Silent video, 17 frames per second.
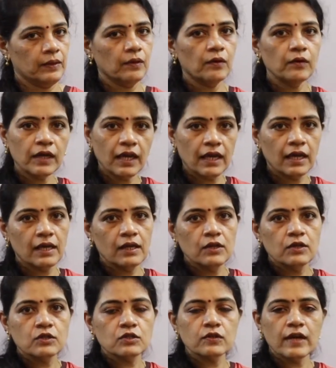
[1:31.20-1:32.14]
Okay,
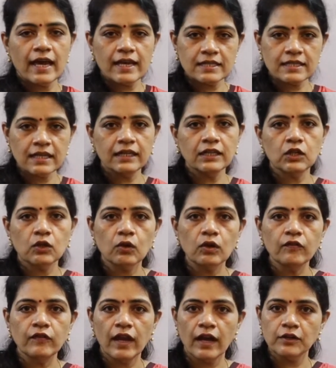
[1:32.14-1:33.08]
so as I
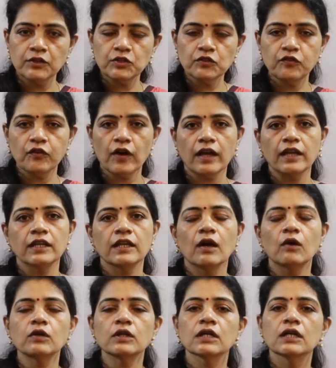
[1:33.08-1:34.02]
told, we have to find
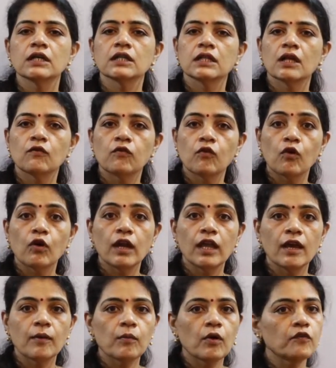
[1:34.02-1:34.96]
out the
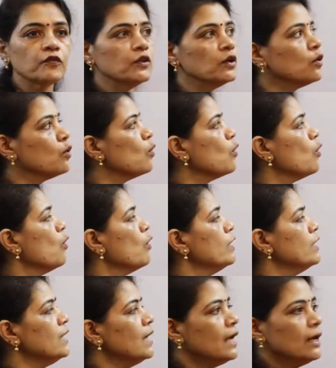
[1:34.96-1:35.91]
volume of the
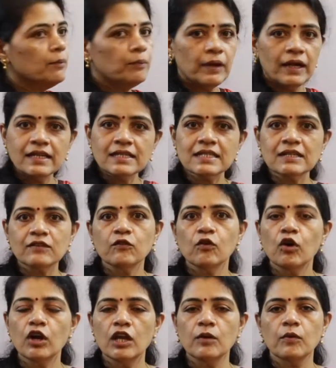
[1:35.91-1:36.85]
cone plus
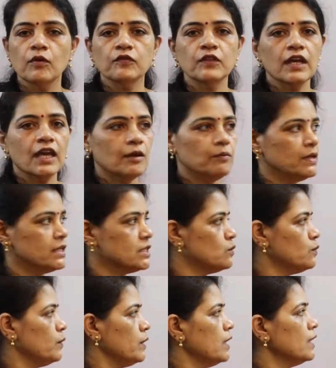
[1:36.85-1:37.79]
volume of the
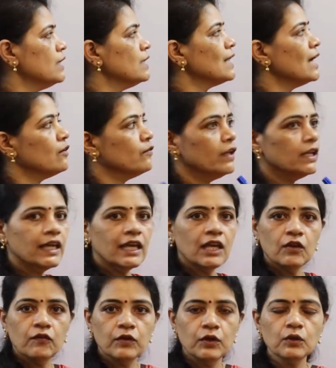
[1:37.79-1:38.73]
hemisphere. That will
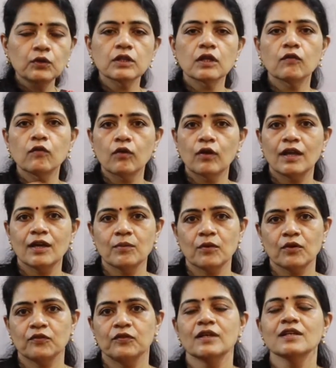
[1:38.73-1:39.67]
give you the volume
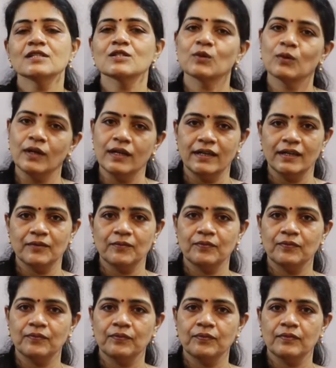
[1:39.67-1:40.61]
of the solid.
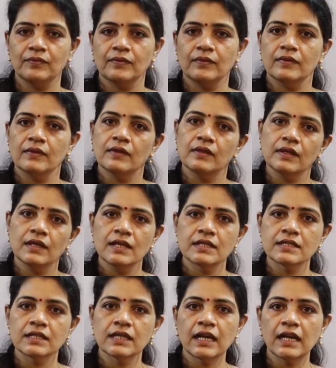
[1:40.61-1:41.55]

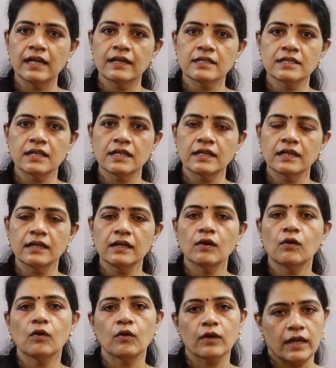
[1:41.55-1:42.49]
Is it clear, children?
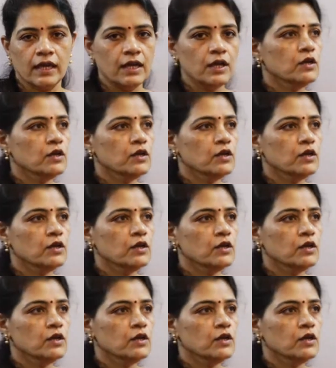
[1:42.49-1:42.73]
Okay,